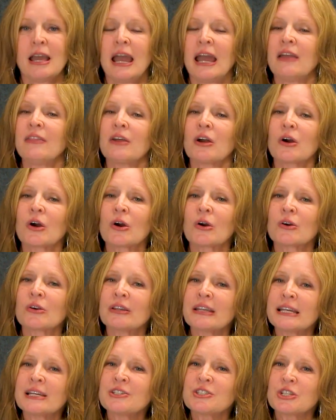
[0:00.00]
In the
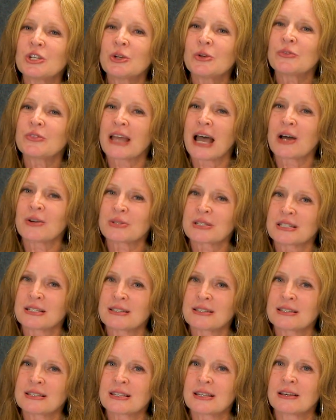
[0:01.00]
early
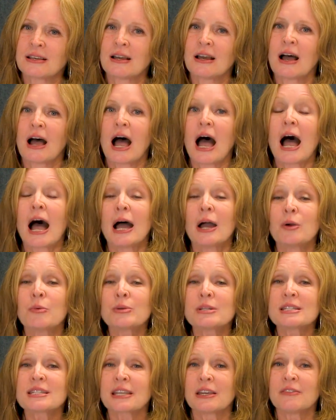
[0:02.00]
2000s, I
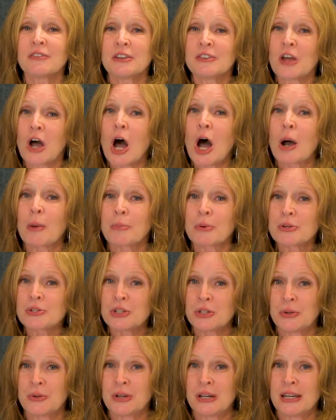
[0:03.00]
was given the
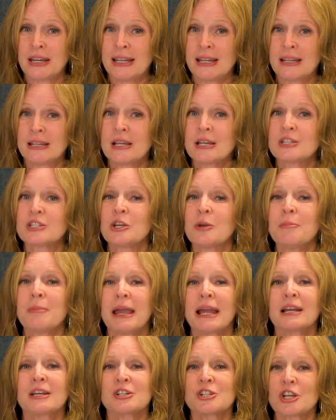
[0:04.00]
opportunity to
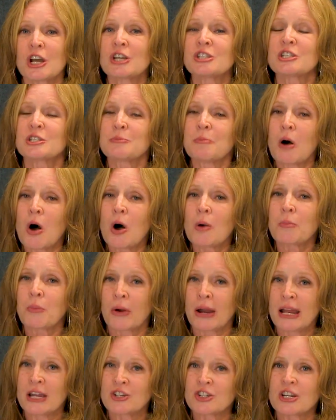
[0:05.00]
manage a small
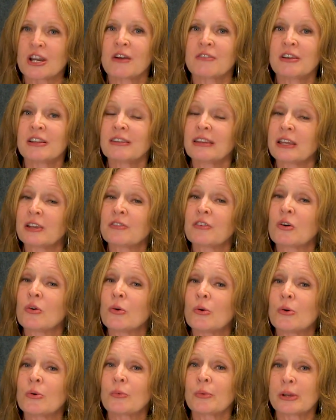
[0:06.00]
branch of a
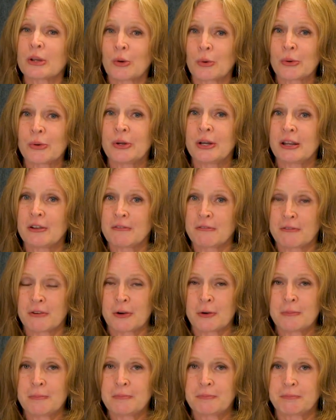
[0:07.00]
legal recruiting
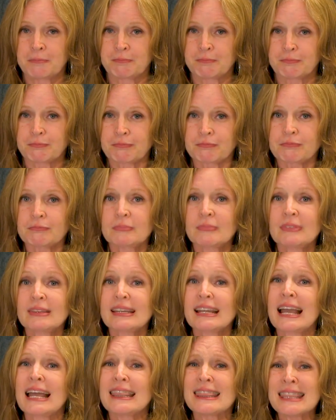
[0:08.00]
firm.
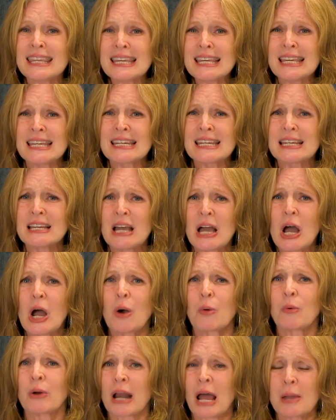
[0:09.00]
Then,
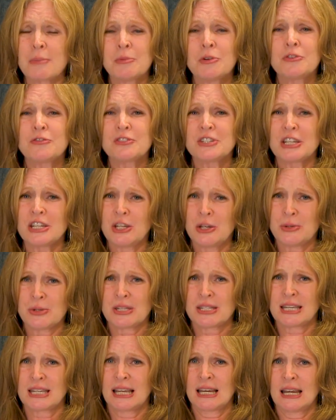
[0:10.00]
when I moved to
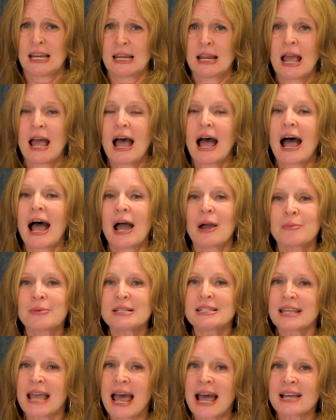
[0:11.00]
Houston, I
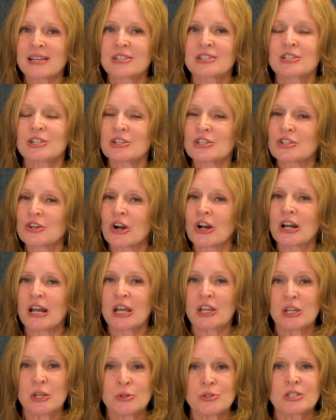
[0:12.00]
was asked to start a
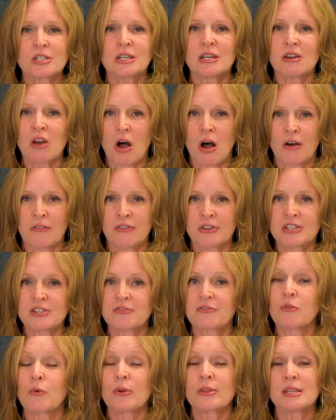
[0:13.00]
Houston office
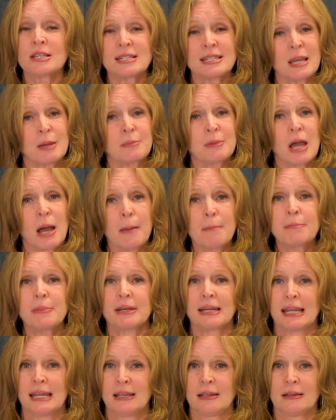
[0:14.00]
for the same
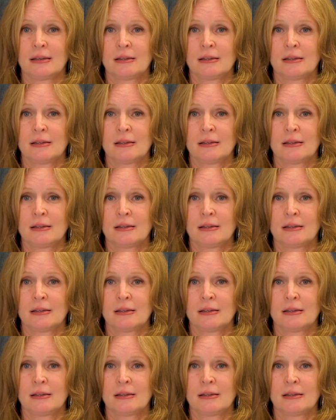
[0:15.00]
company.